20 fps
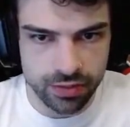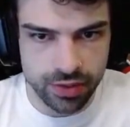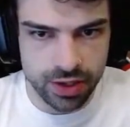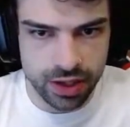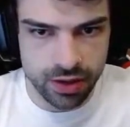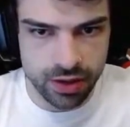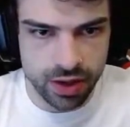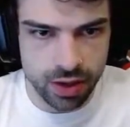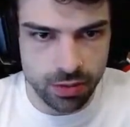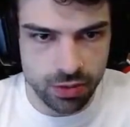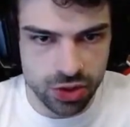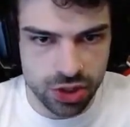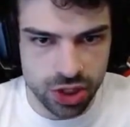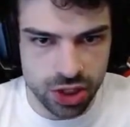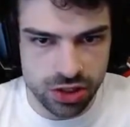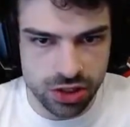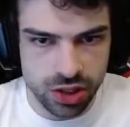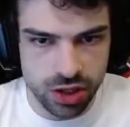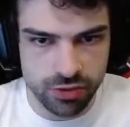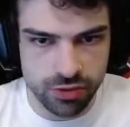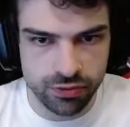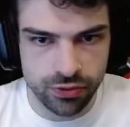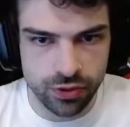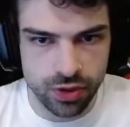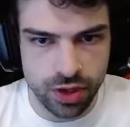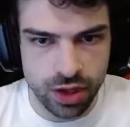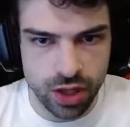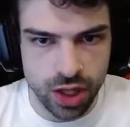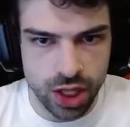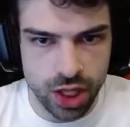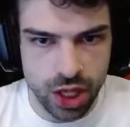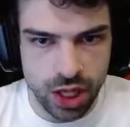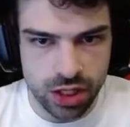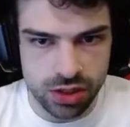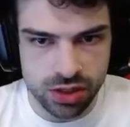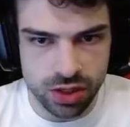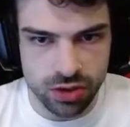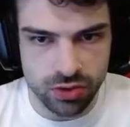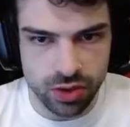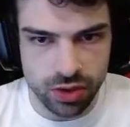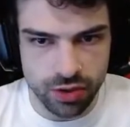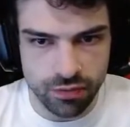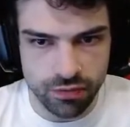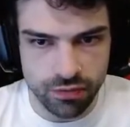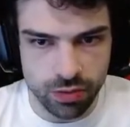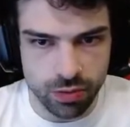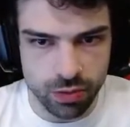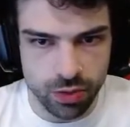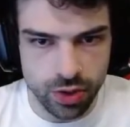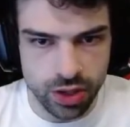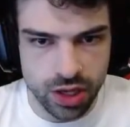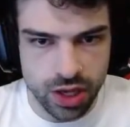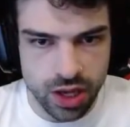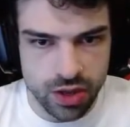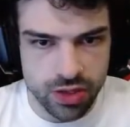get a couple shots off, and start looking for the point.